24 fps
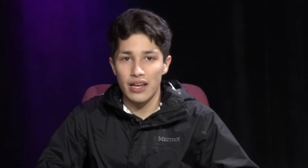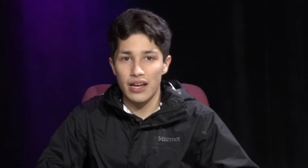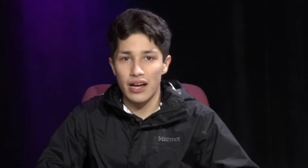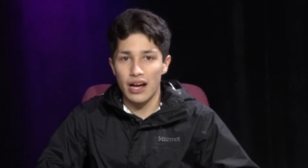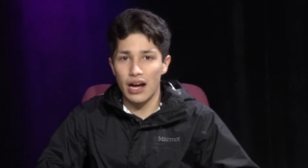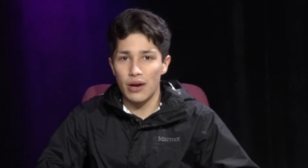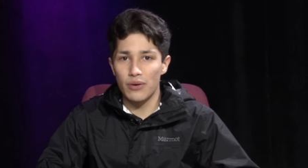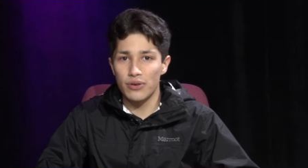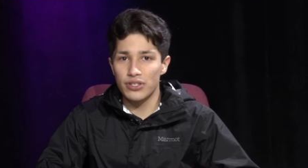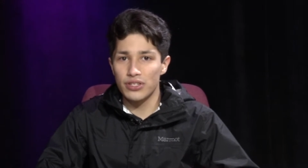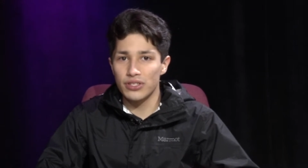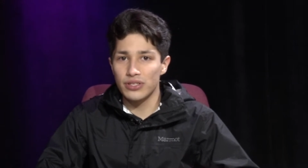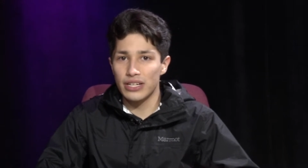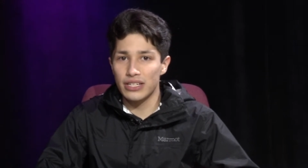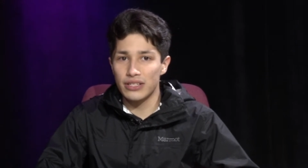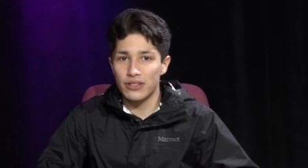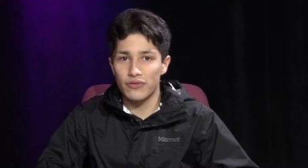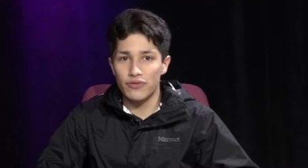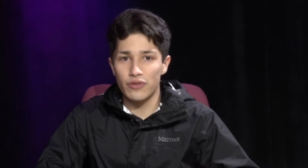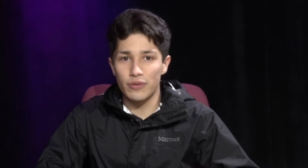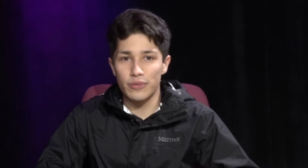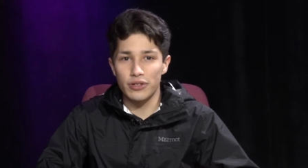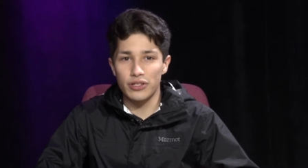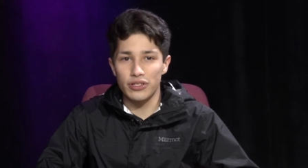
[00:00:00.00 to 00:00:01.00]
I was
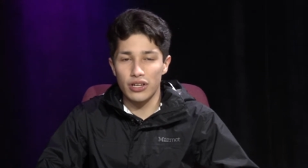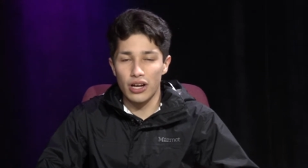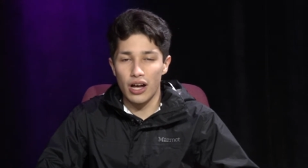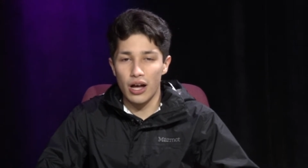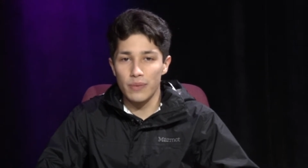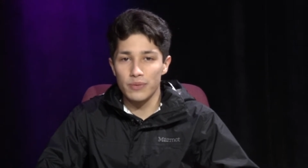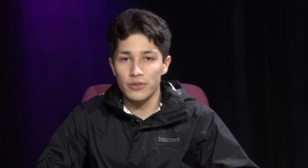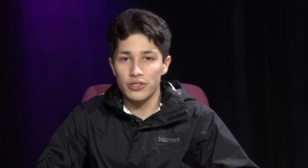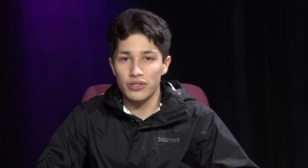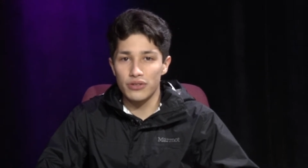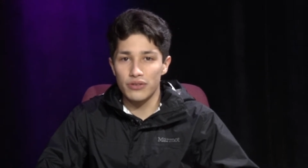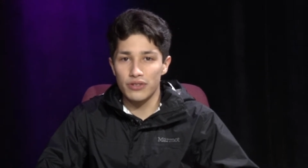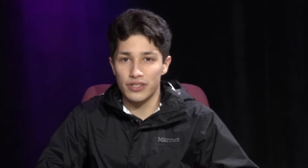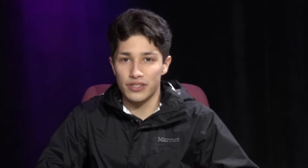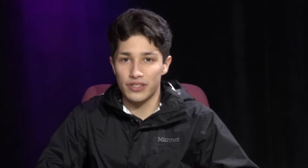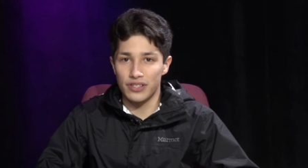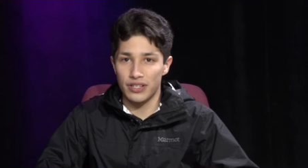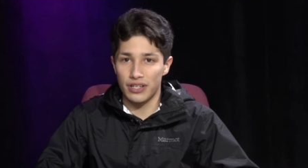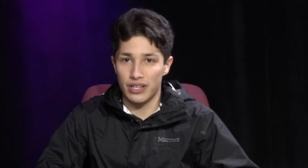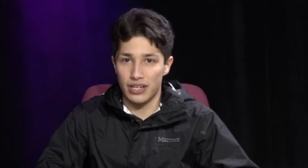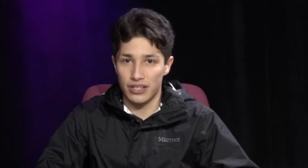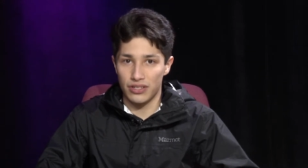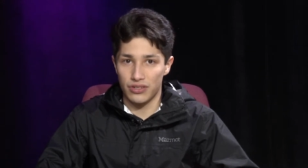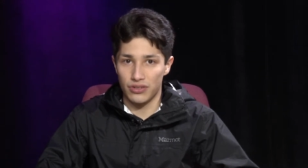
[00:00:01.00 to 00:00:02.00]
selected from the top students
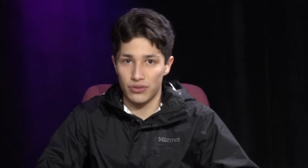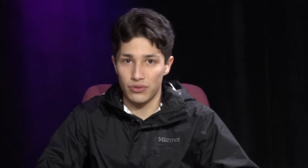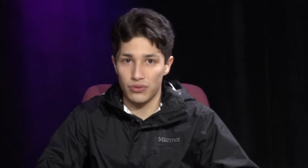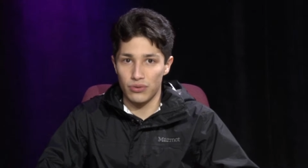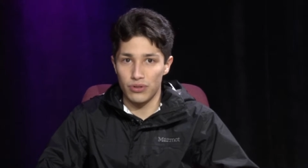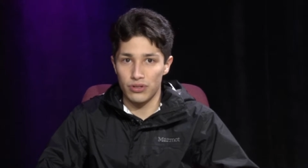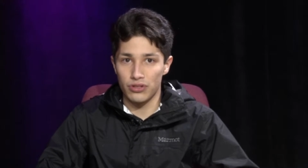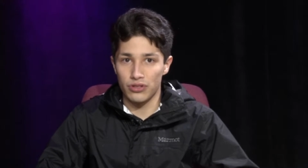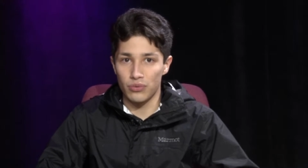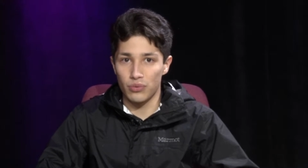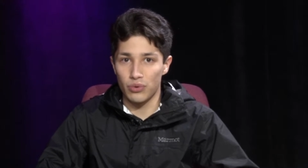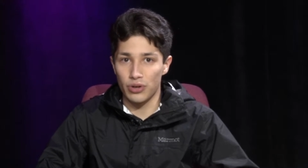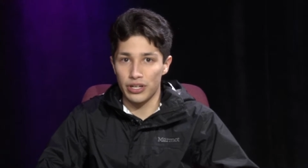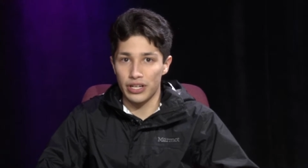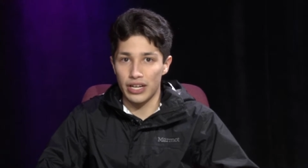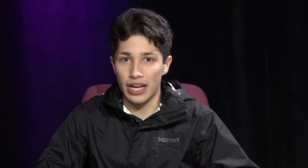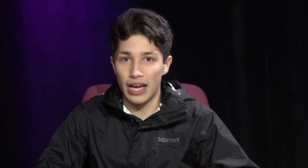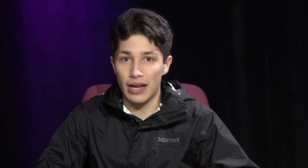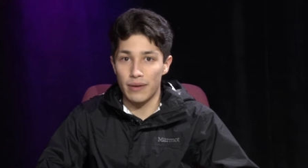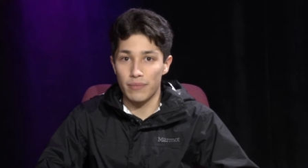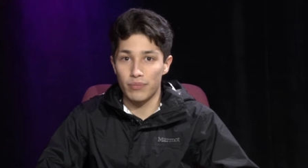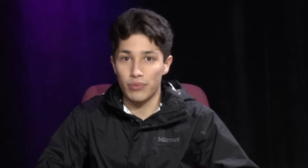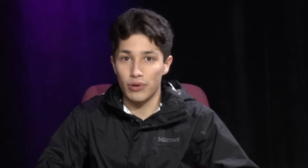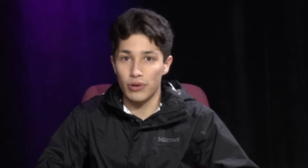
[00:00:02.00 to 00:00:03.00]
in high school to work
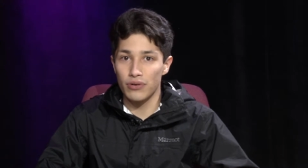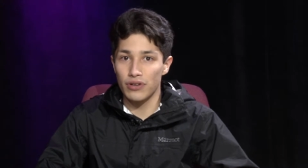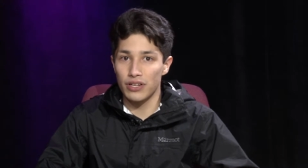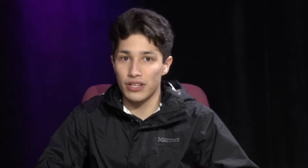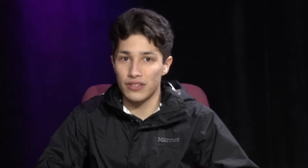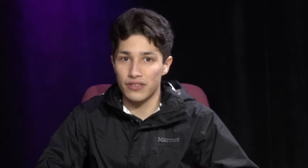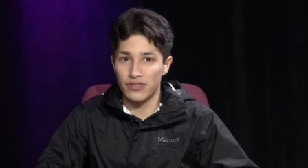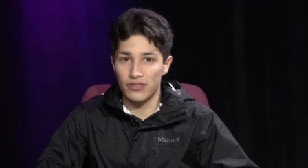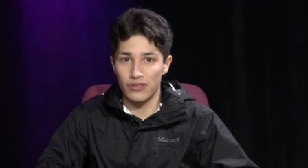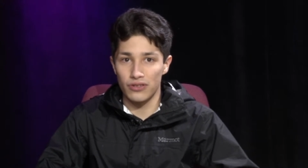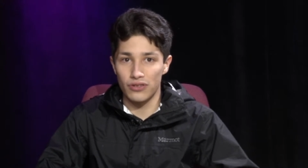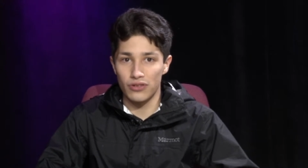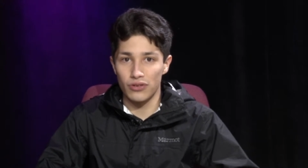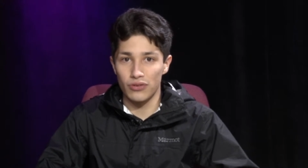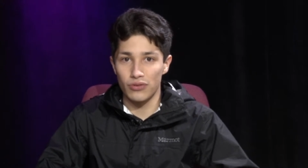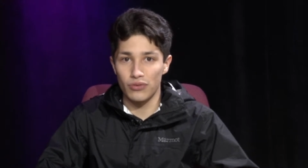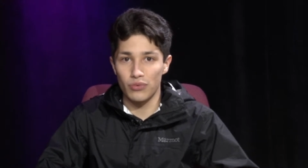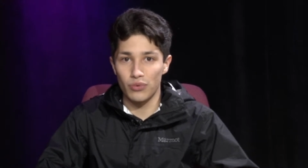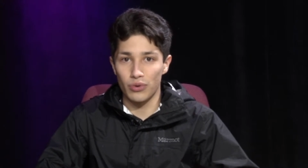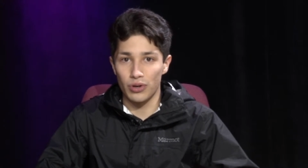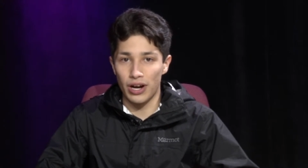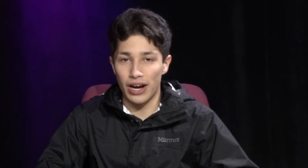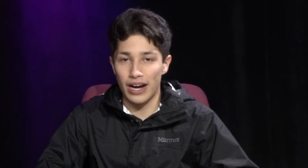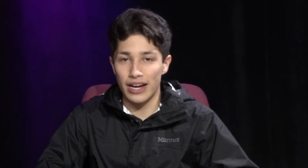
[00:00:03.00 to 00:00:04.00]
at Broad Institute
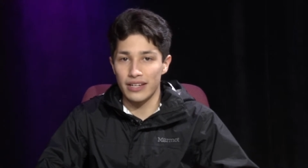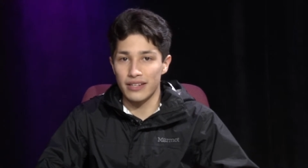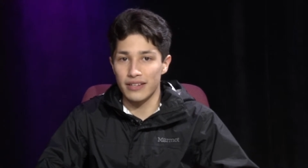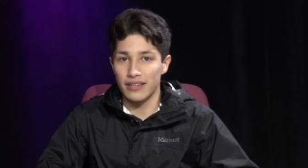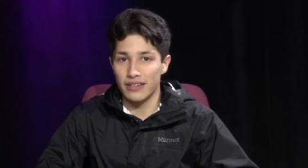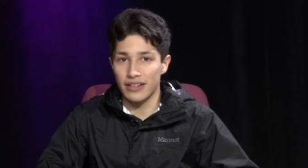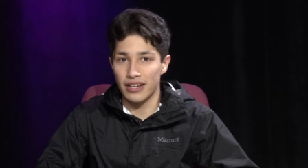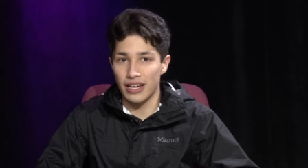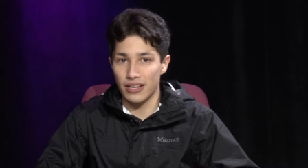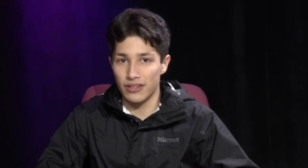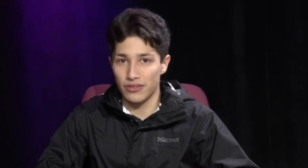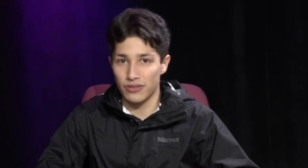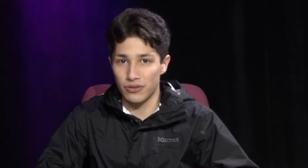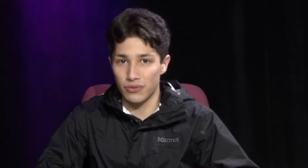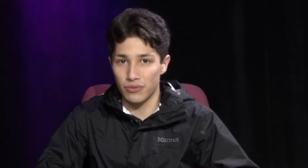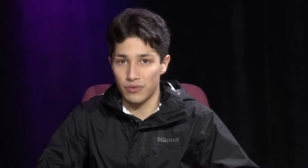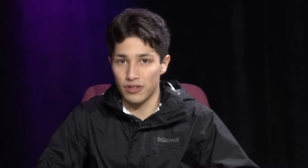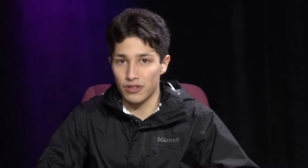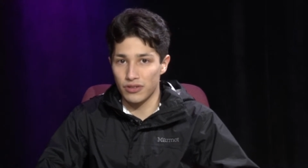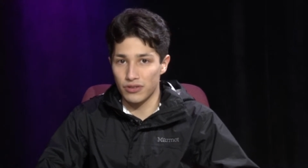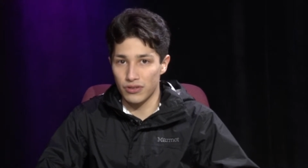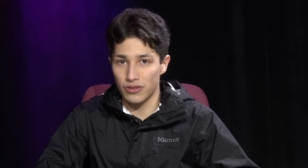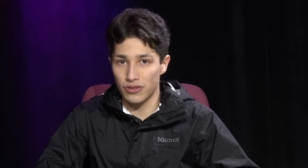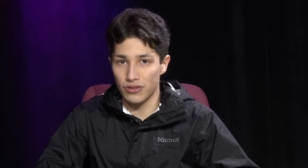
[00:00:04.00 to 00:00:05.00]
where I did cancer
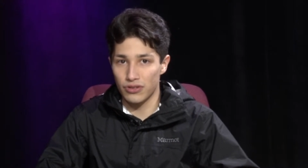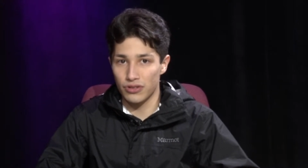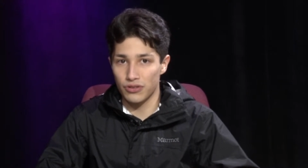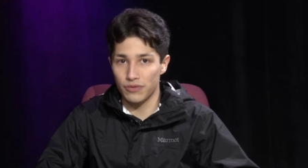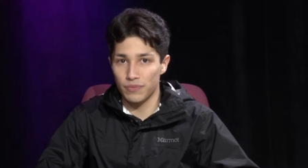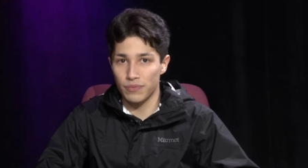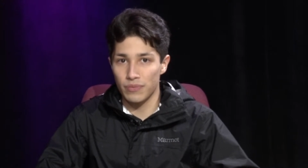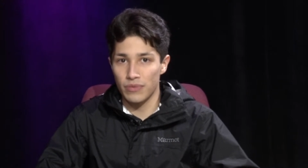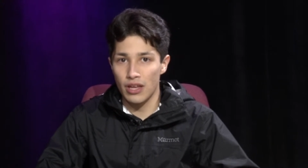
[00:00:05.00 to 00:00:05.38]
research.